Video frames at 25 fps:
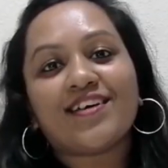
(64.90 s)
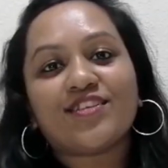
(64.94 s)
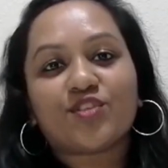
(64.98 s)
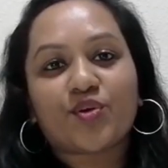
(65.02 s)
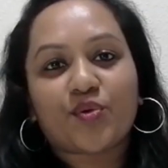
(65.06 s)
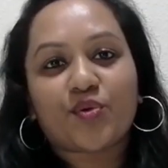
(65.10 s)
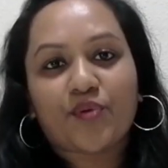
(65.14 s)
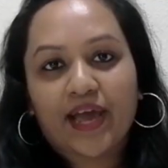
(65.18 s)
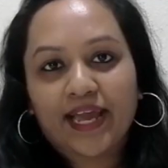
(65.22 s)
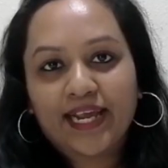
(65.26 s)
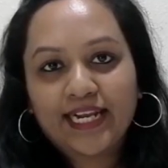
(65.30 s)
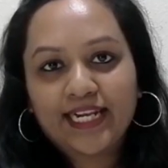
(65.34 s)

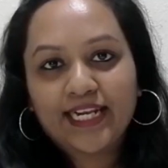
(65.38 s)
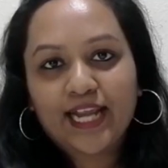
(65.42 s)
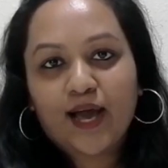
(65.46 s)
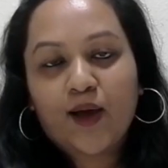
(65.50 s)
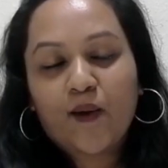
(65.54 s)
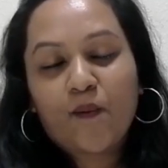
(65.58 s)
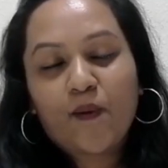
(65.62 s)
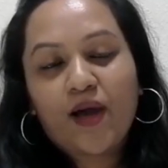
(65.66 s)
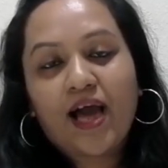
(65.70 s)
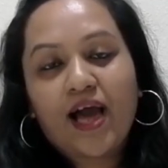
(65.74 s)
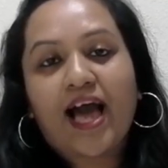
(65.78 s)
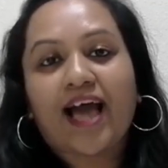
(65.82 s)
So right
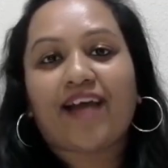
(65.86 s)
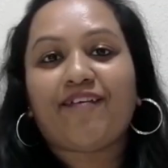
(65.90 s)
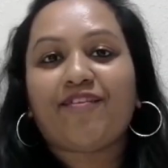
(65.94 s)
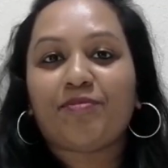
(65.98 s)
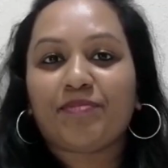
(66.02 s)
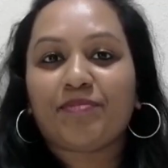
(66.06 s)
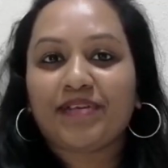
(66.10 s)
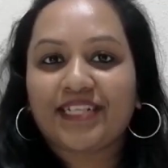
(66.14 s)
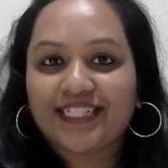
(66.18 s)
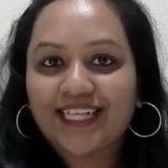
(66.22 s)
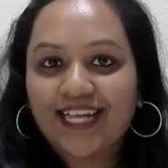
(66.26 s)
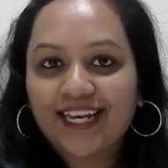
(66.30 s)
now I
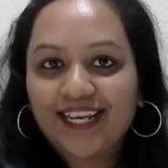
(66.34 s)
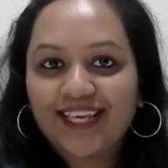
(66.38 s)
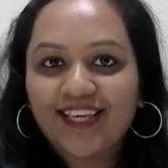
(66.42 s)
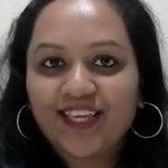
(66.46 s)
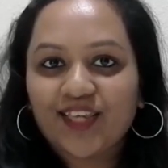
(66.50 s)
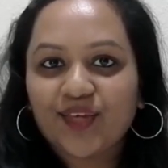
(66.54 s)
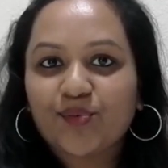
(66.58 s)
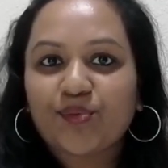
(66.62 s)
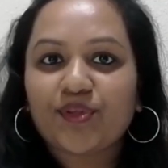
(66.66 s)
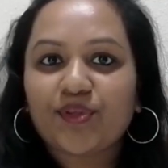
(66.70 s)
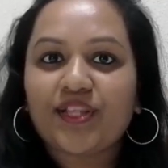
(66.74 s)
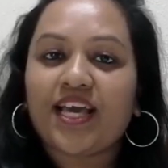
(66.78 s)
will be
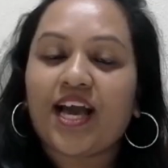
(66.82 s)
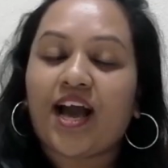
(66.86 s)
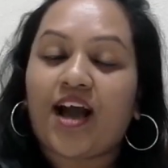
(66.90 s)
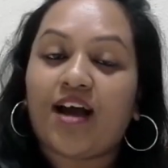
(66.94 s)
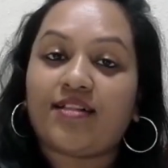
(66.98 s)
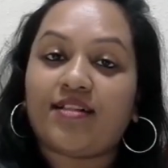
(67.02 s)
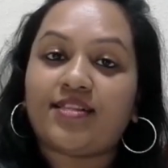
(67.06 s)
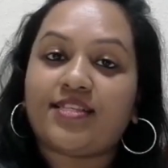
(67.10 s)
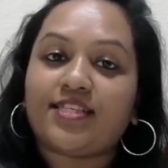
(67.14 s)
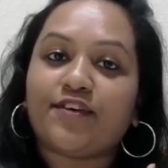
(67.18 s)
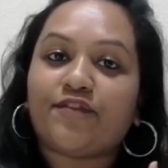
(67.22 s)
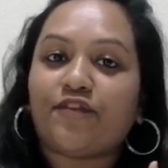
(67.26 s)
telling you the
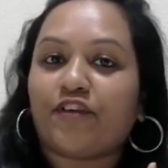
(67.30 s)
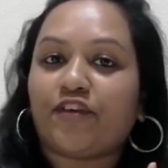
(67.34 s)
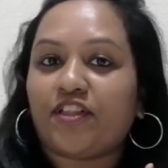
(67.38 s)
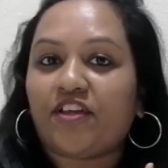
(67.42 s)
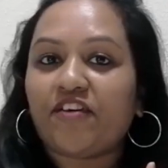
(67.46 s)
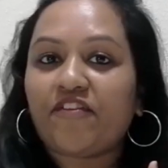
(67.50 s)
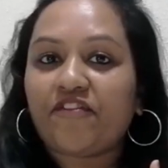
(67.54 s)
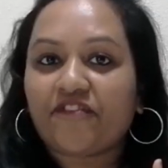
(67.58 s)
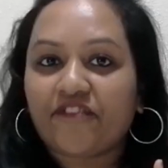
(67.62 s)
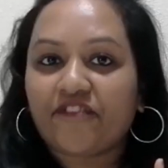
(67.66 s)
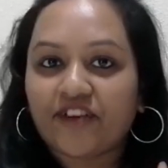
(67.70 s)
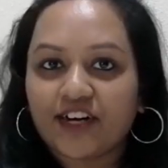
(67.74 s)
answer for
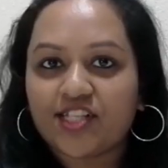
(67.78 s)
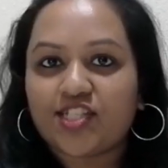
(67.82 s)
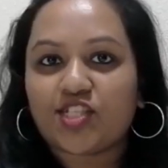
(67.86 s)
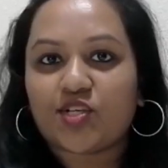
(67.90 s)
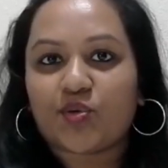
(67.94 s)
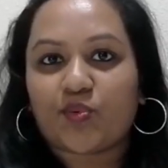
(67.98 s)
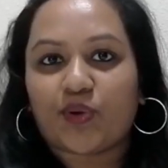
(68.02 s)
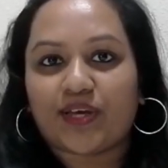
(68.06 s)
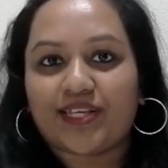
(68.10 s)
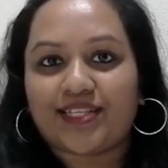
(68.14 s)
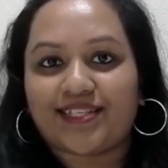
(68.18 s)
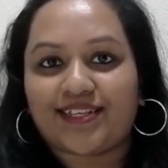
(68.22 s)
the
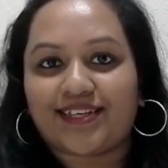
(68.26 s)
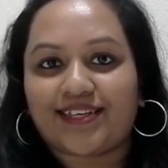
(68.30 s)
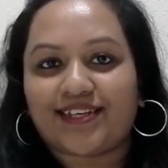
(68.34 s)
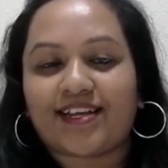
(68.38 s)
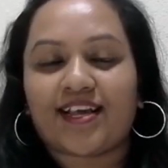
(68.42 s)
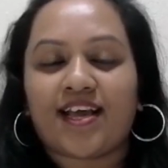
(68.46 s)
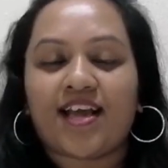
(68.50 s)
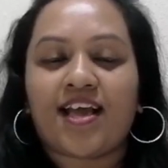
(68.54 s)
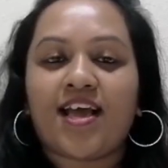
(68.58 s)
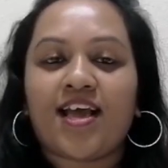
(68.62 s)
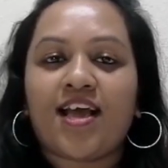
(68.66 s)
first question.